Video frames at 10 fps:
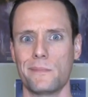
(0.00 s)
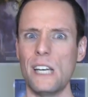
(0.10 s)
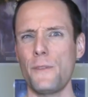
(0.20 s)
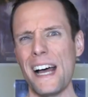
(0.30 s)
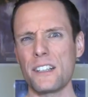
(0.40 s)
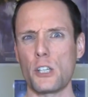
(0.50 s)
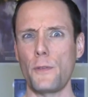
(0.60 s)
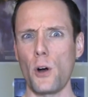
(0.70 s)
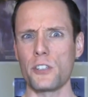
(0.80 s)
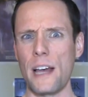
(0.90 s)
In fact, as
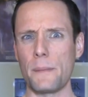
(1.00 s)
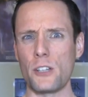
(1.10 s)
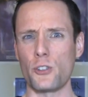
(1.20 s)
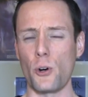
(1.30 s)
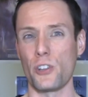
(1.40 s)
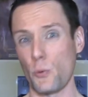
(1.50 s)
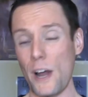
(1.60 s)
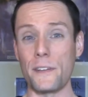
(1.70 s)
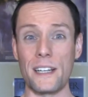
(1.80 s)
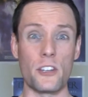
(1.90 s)
far as I'm concerned, The
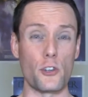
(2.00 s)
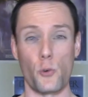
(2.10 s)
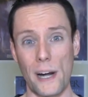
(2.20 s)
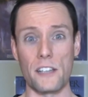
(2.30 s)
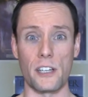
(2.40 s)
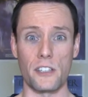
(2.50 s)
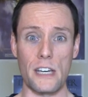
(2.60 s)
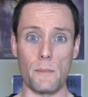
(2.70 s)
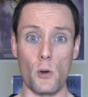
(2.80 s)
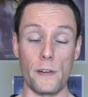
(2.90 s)
Revenant is a
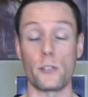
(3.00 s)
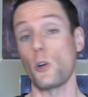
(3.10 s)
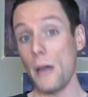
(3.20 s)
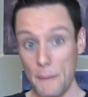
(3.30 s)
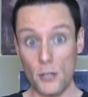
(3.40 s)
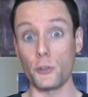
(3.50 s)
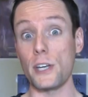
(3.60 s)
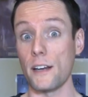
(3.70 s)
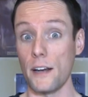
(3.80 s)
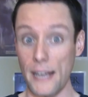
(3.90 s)
2016 movie, so maybe you'll
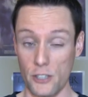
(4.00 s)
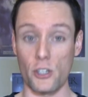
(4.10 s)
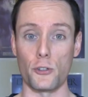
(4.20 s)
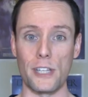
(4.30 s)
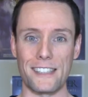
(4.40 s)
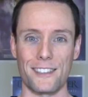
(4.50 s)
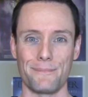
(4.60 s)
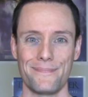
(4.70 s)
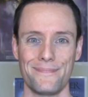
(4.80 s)
see it on next year's list.